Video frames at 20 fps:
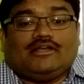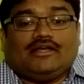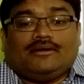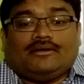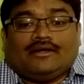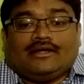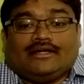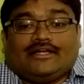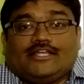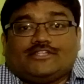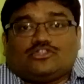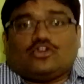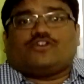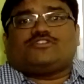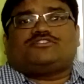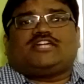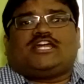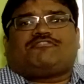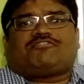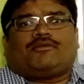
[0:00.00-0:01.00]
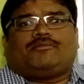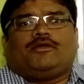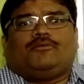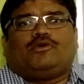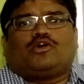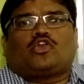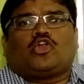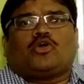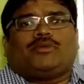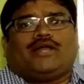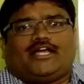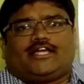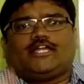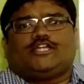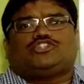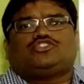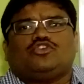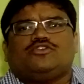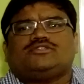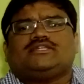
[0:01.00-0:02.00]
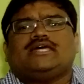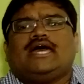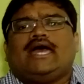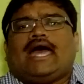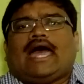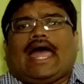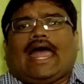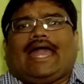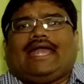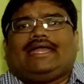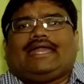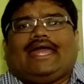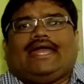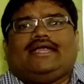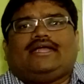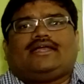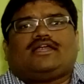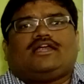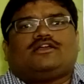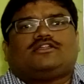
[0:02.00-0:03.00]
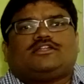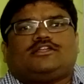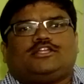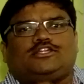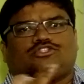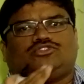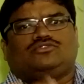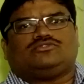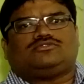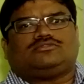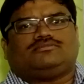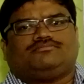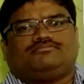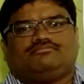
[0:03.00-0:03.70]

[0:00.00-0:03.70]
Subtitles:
will dissociate from hemoglobin at tissues and enter into the tissues.